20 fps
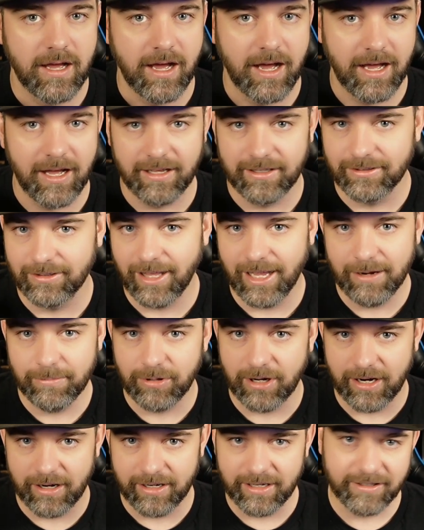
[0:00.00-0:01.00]

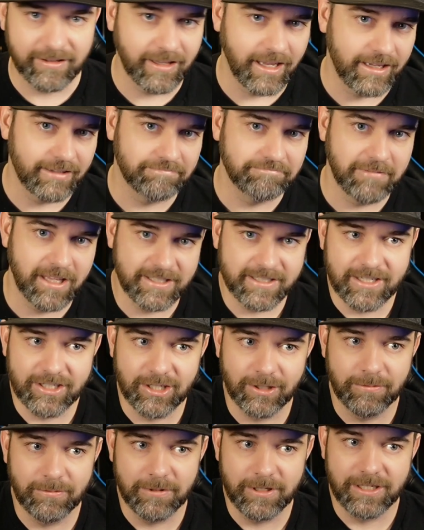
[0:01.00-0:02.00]
library. Like,
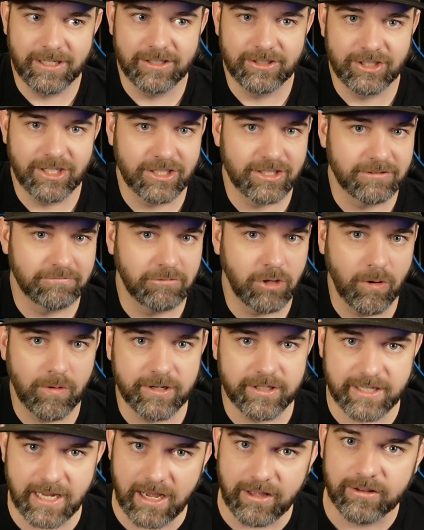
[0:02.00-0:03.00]
essentially, we can just go
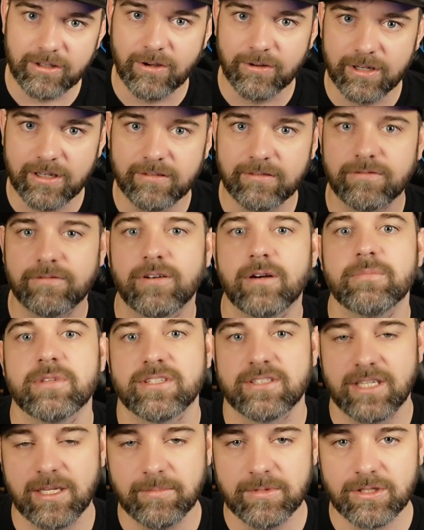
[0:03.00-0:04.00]
and download it from the
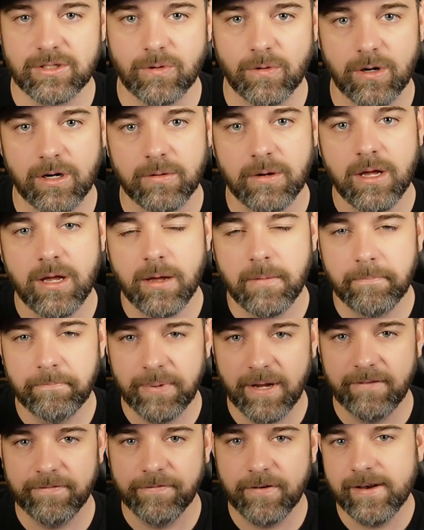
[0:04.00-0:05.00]
Steam store.
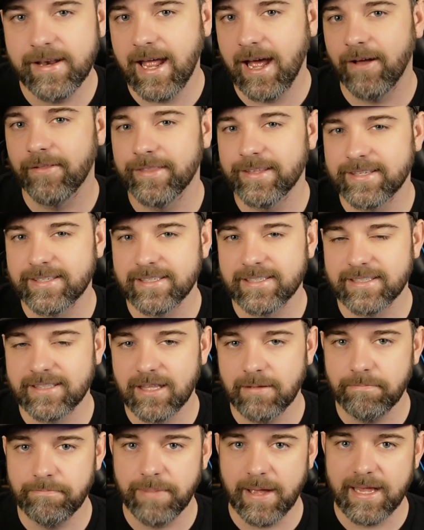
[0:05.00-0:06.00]
But for now, this is
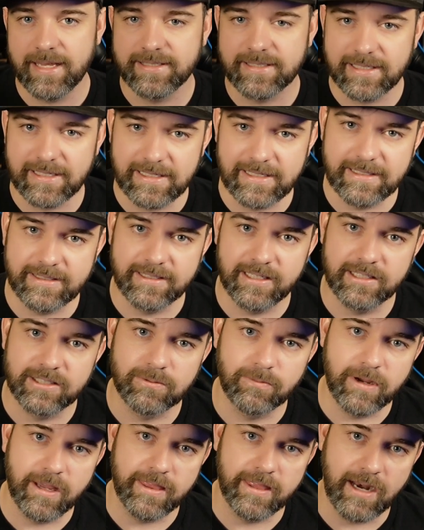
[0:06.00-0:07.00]
the best, easiest
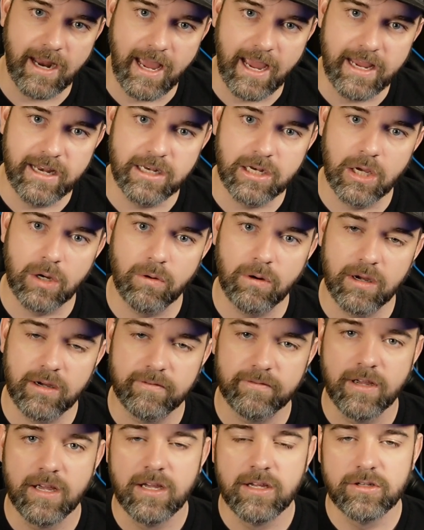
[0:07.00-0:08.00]
way that I know
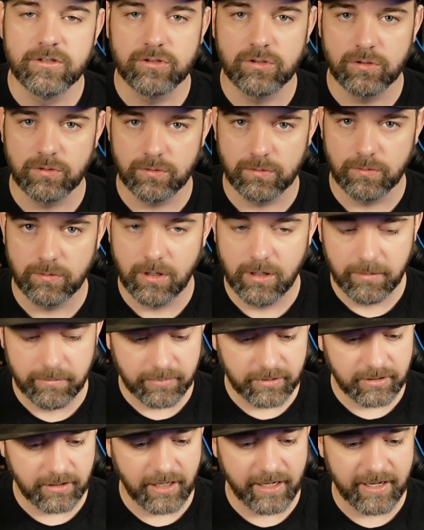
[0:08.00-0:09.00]
of to
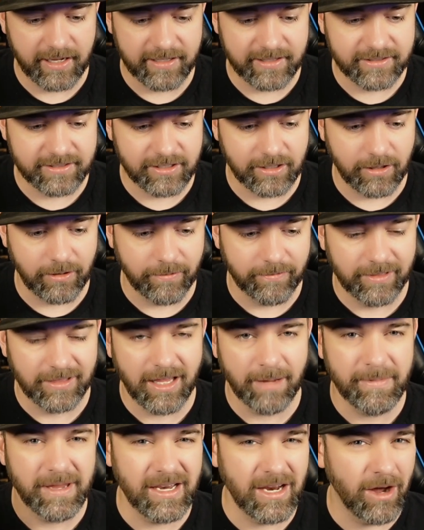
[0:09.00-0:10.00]
play it. So
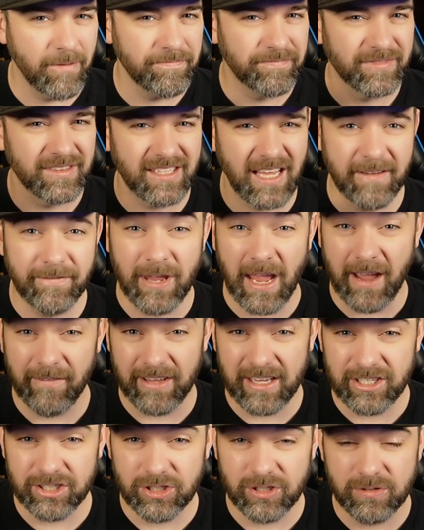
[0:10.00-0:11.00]
let me know if you have
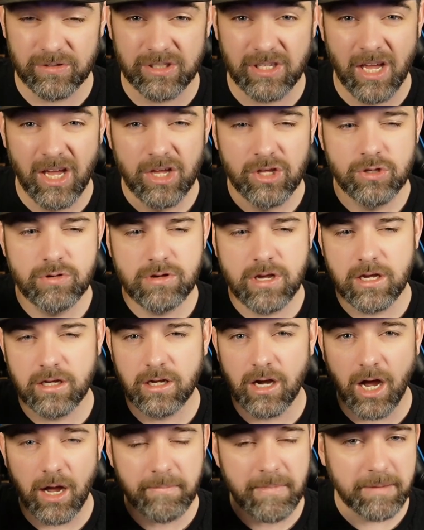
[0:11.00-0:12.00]
issues. You can
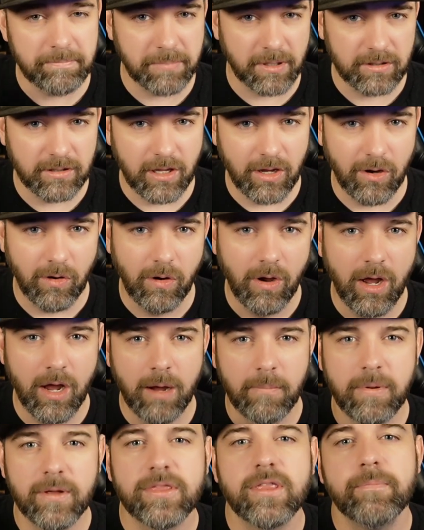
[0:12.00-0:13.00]
comment below,
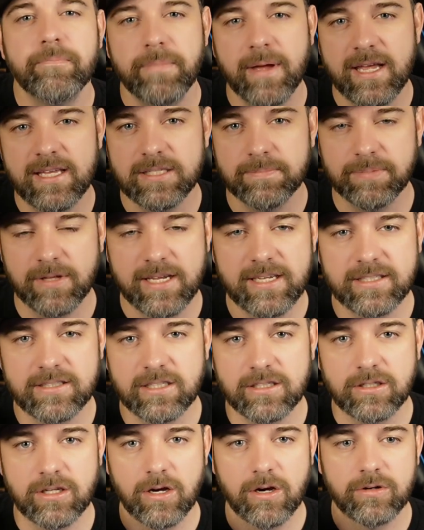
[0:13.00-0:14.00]
but the best place
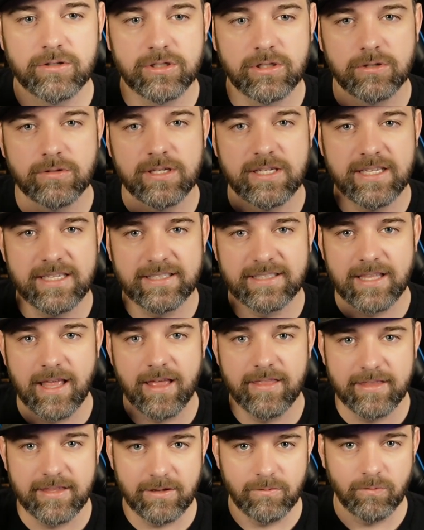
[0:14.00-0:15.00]
to go to is
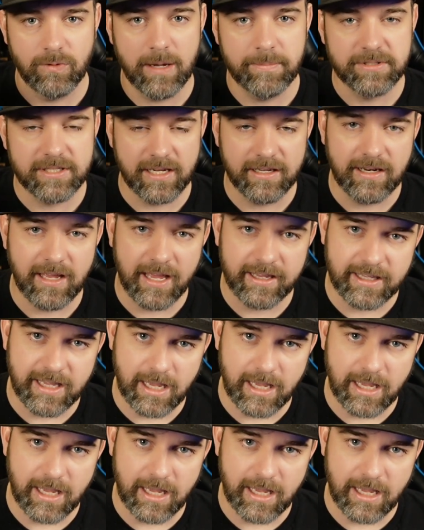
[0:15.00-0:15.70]
the website at